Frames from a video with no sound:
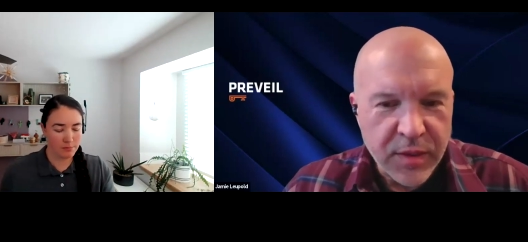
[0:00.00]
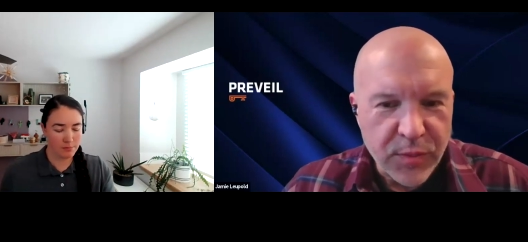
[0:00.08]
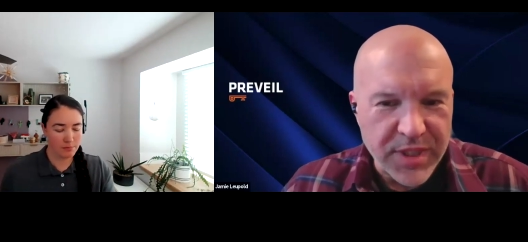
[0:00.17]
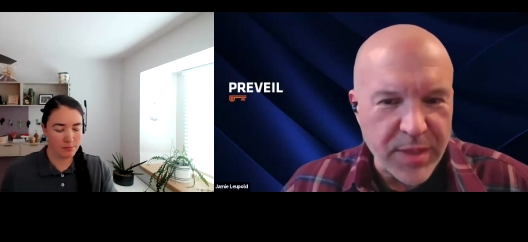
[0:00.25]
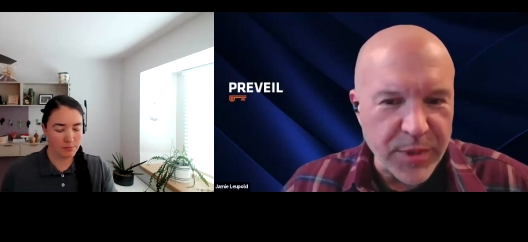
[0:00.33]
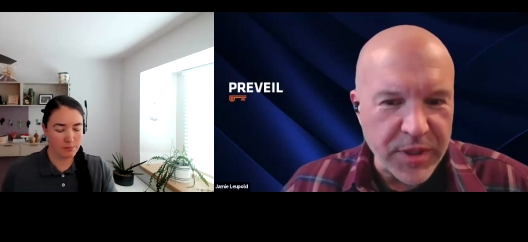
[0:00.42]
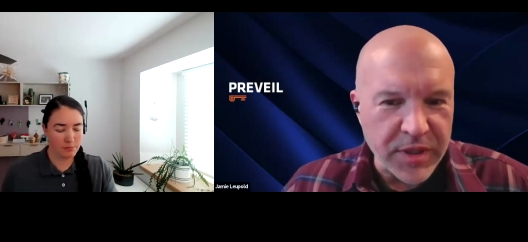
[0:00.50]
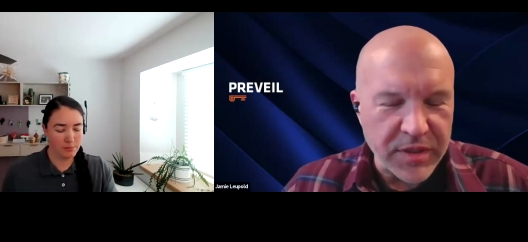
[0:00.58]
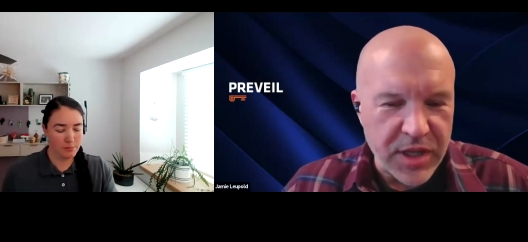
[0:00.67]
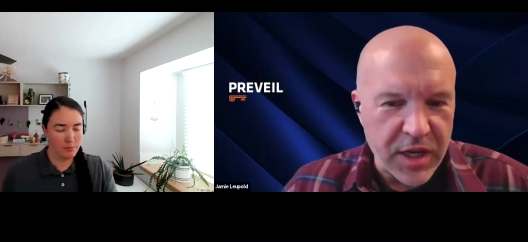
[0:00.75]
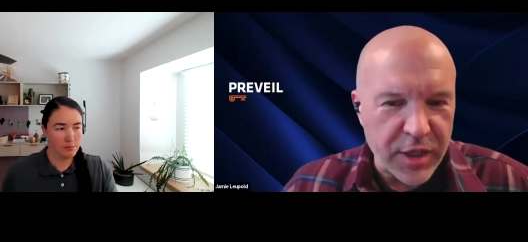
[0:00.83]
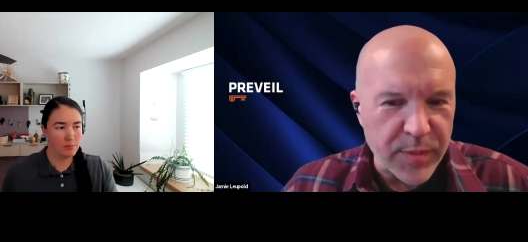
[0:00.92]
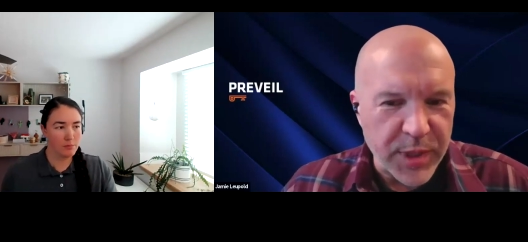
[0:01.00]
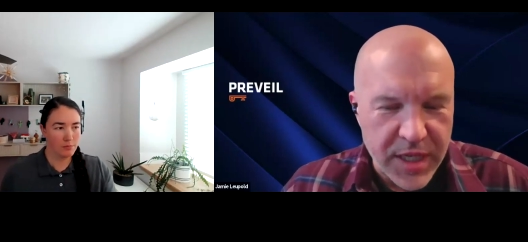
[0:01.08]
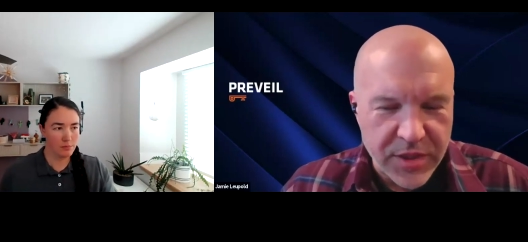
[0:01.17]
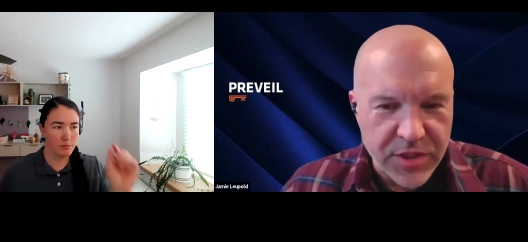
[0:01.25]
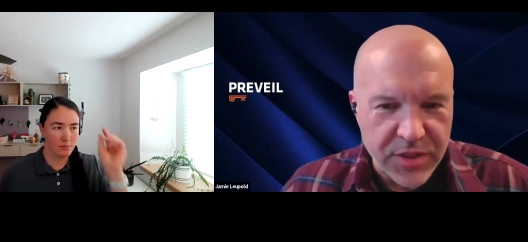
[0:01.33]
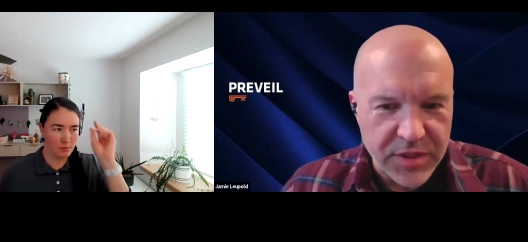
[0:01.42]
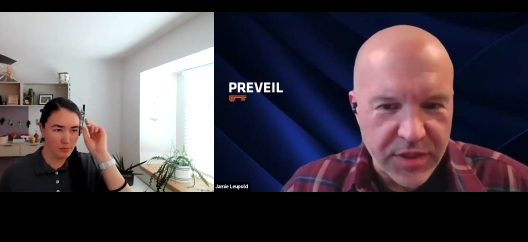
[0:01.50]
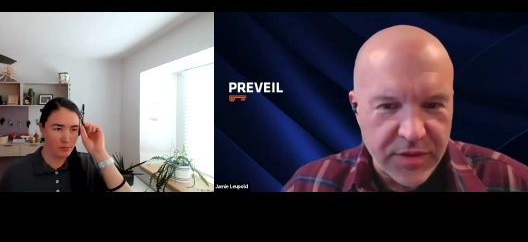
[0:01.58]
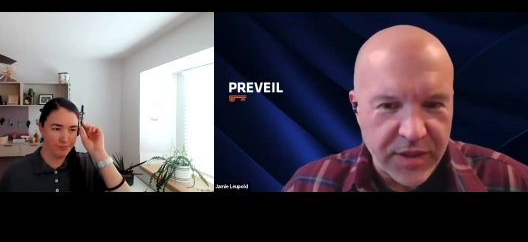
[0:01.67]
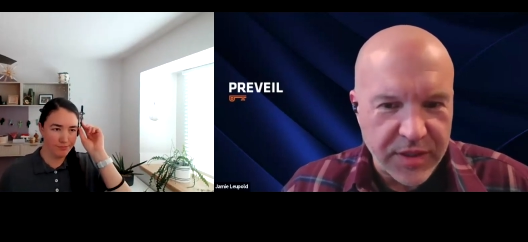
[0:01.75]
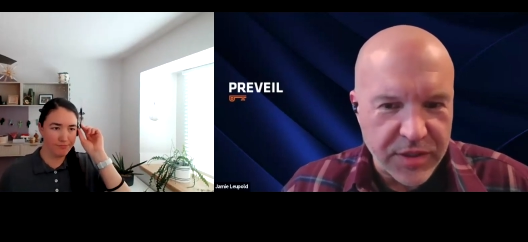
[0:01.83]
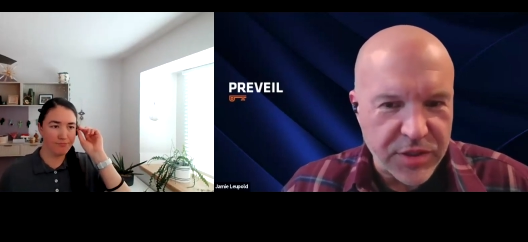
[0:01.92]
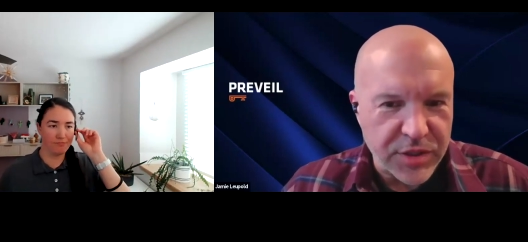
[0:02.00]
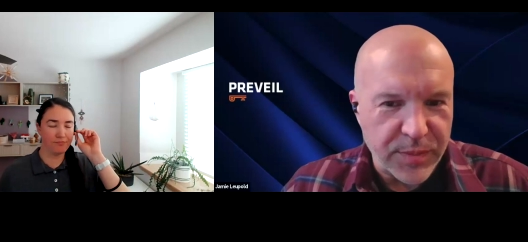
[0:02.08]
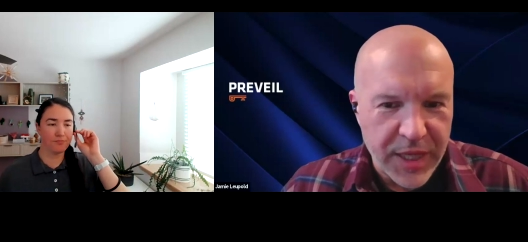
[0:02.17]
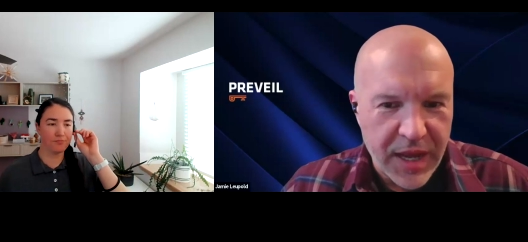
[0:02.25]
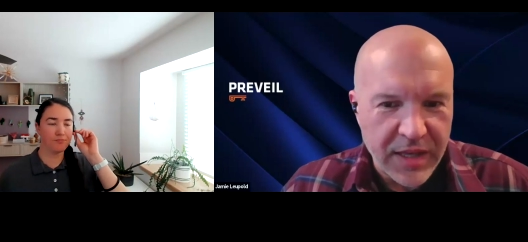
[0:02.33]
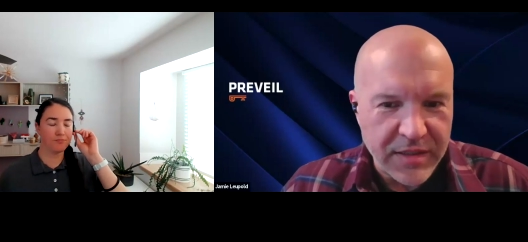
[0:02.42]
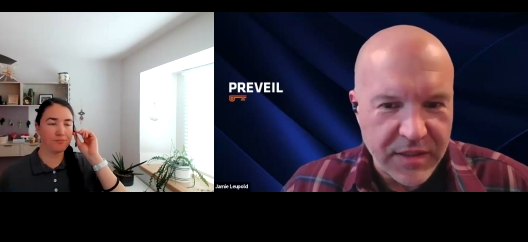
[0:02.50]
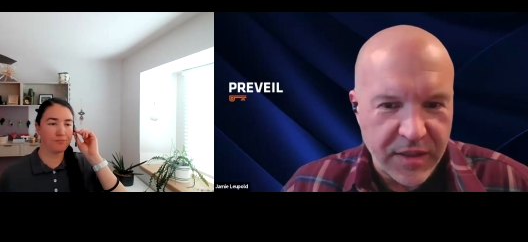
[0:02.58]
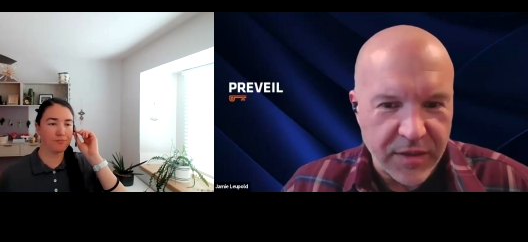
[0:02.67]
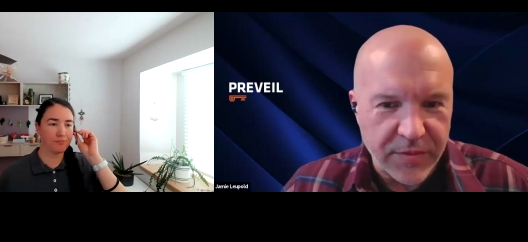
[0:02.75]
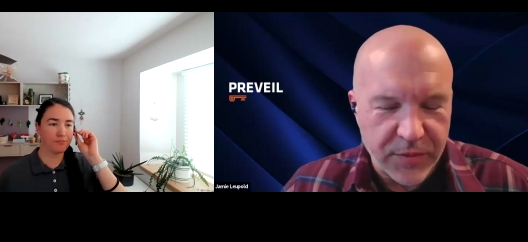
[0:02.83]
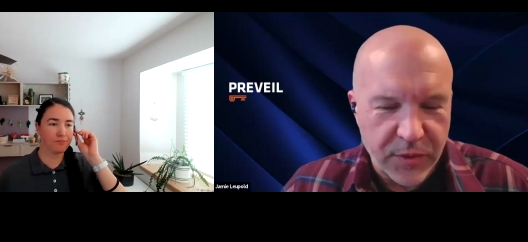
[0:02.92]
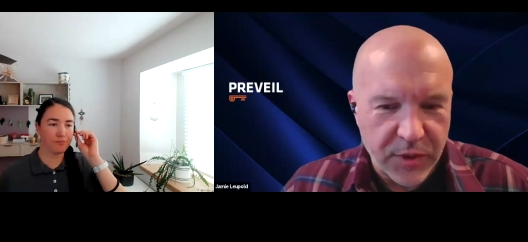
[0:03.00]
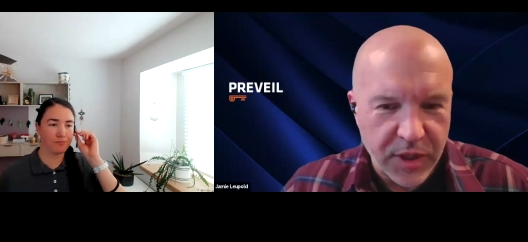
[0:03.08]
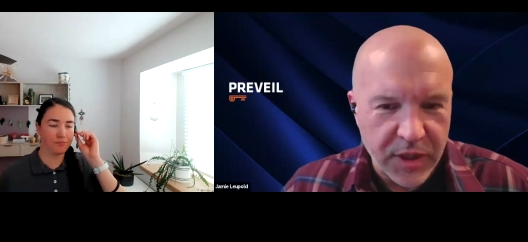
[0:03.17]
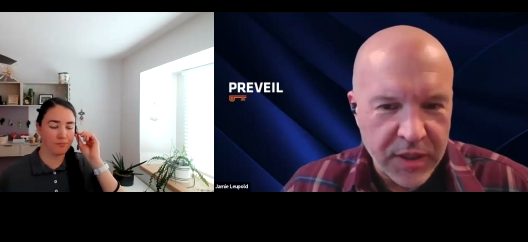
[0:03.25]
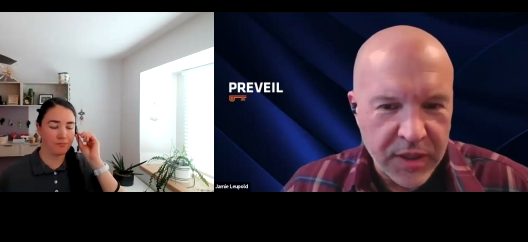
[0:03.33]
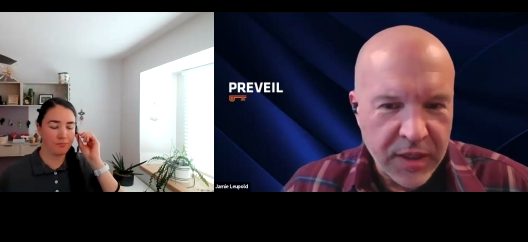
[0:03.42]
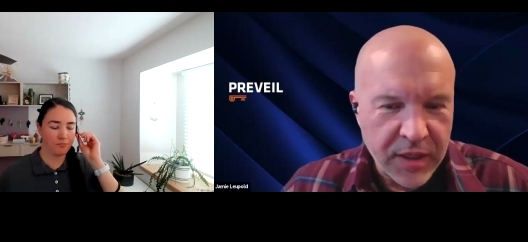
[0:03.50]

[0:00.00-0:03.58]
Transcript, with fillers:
Speaker 1: what type of documentation do you think they should be asking for